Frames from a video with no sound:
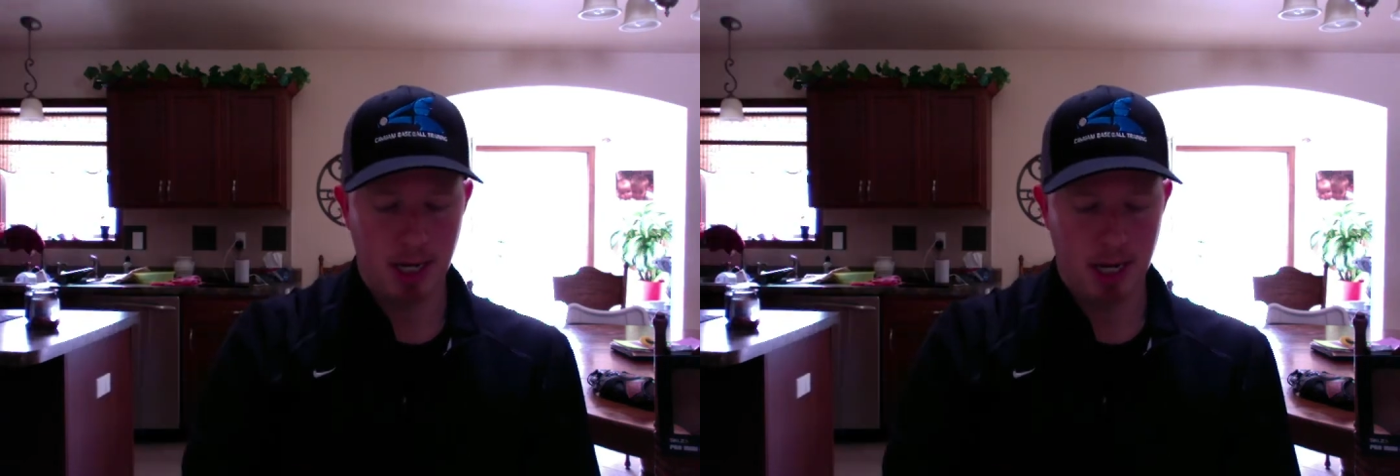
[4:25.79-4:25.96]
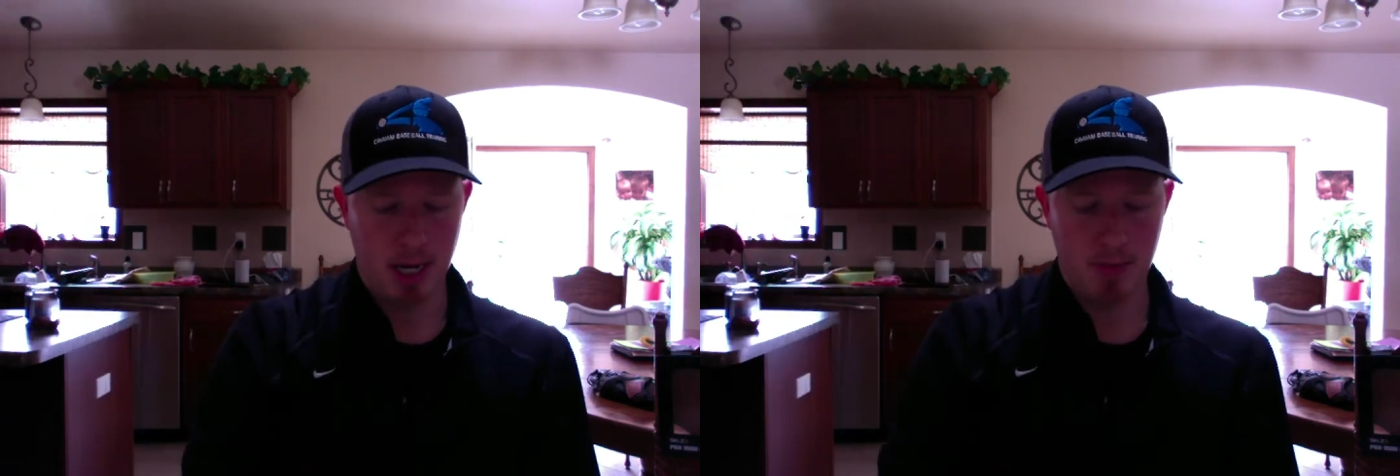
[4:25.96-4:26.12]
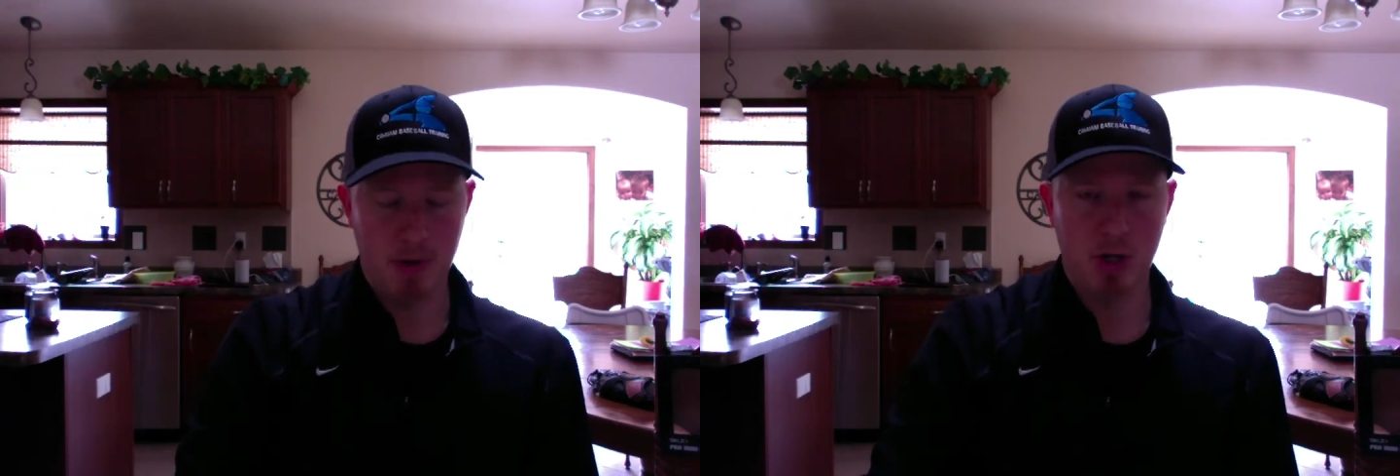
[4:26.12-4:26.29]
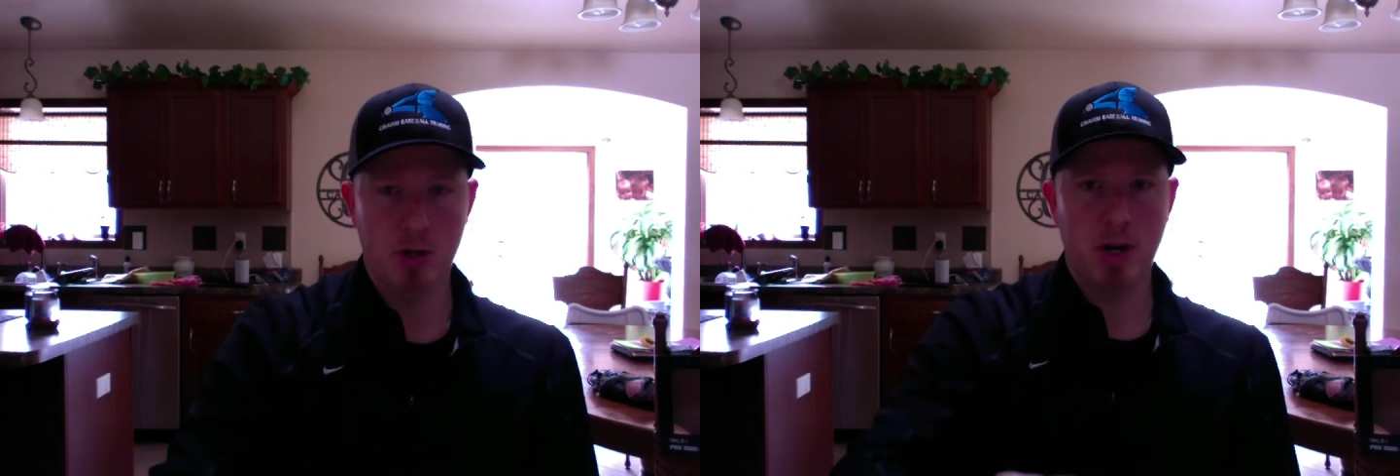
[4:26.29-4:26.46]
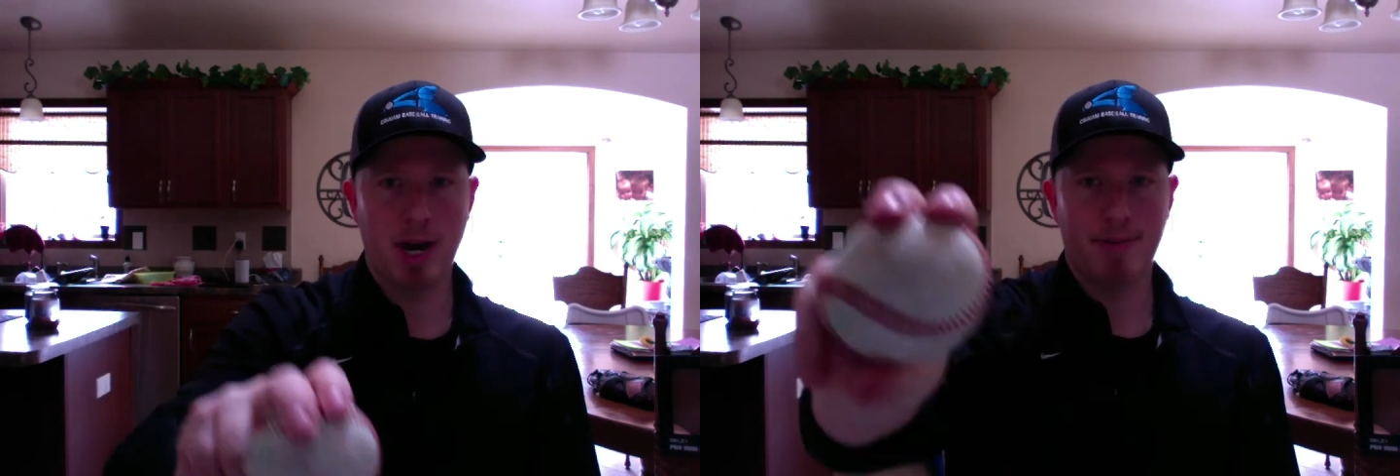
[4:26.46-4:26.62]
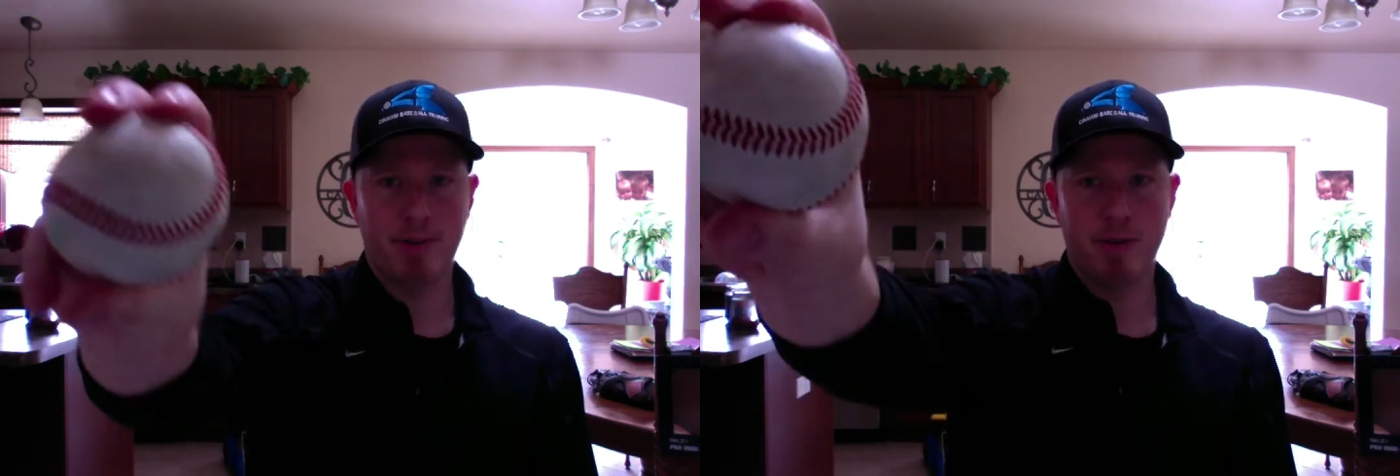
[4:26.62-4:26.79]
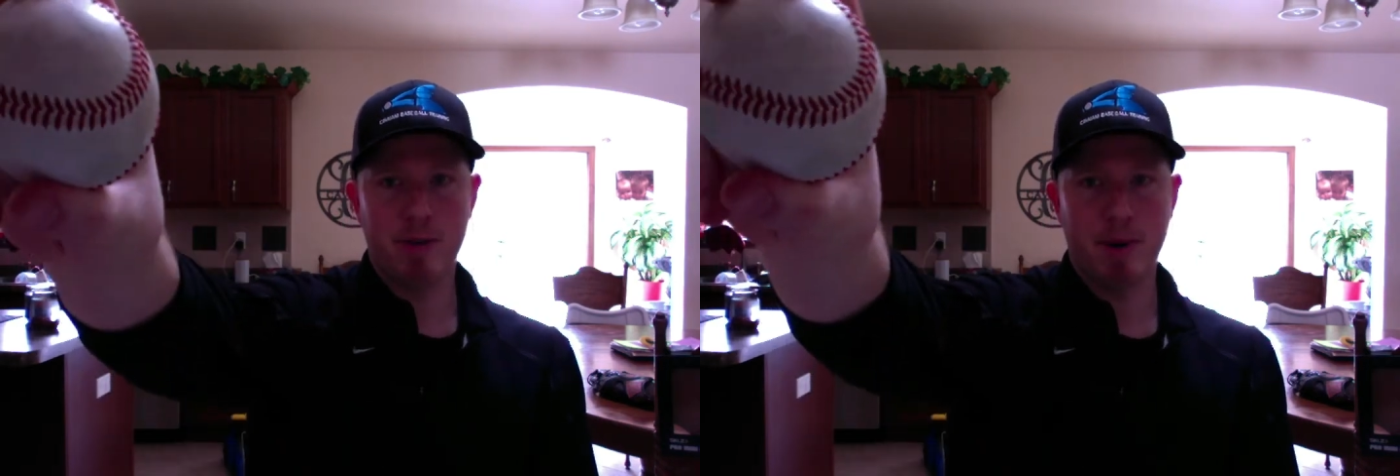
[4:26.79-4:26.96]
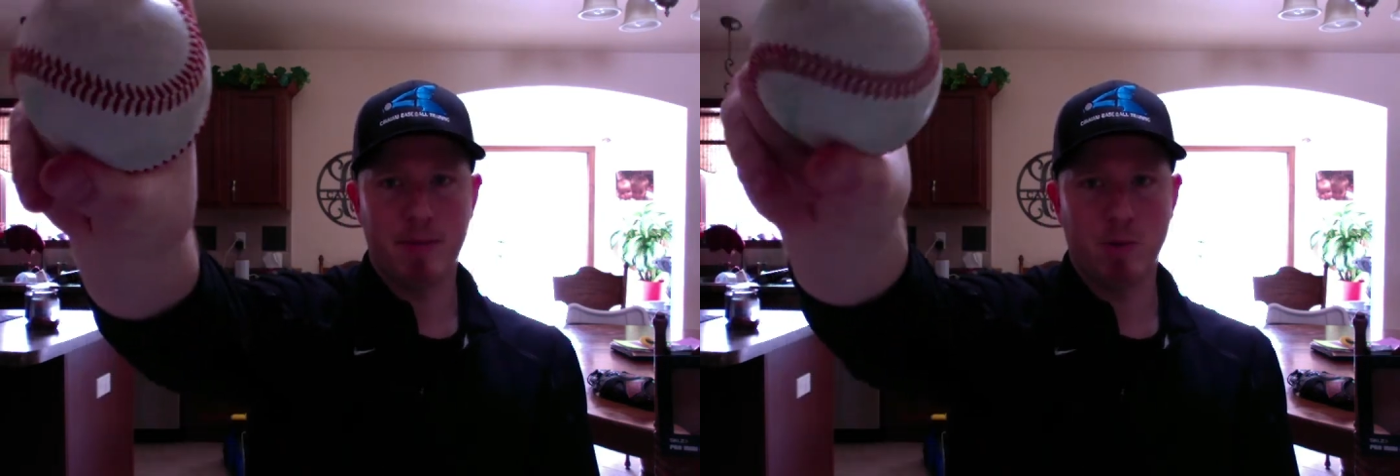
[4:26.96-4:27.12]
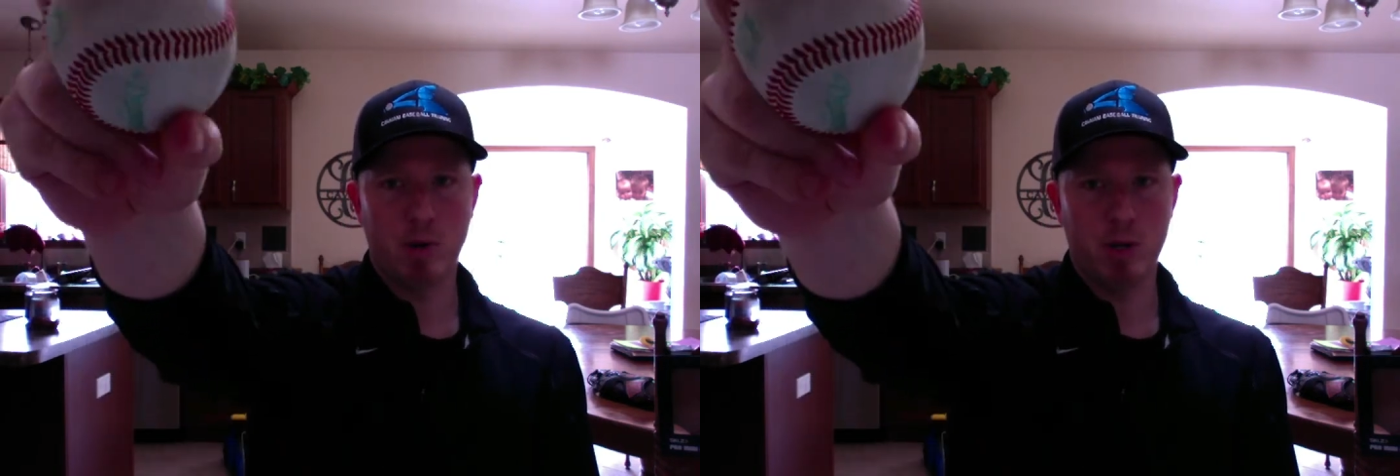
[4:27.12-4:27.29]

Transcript: You do have to remember,